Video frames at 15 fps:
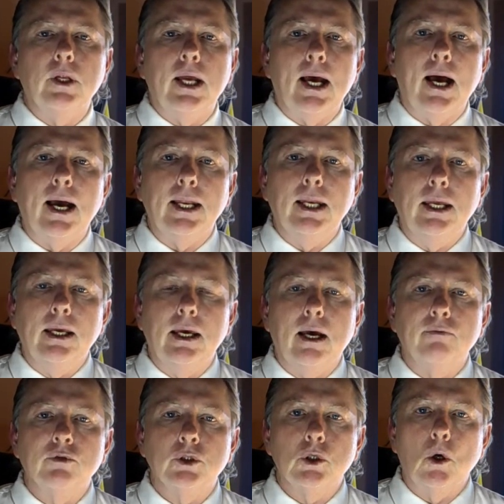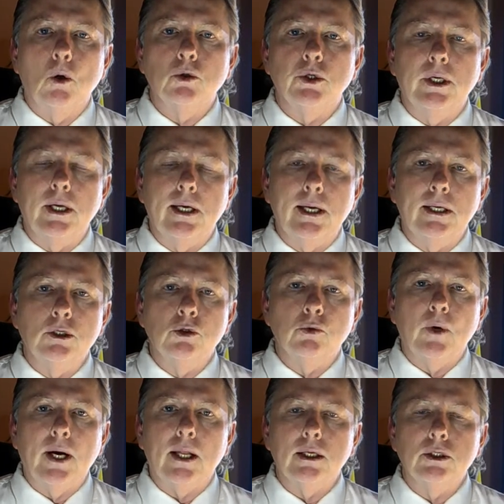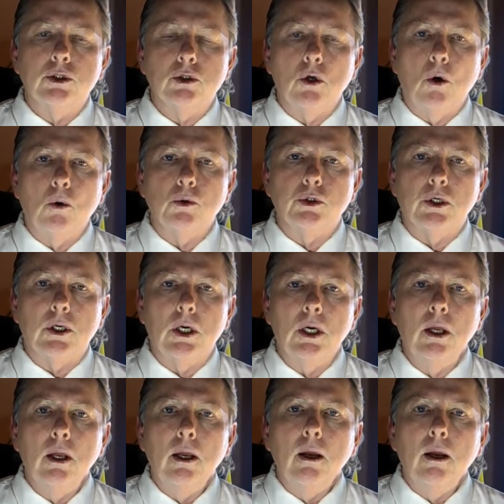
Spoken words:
IDF soldier, an Israeli soldier,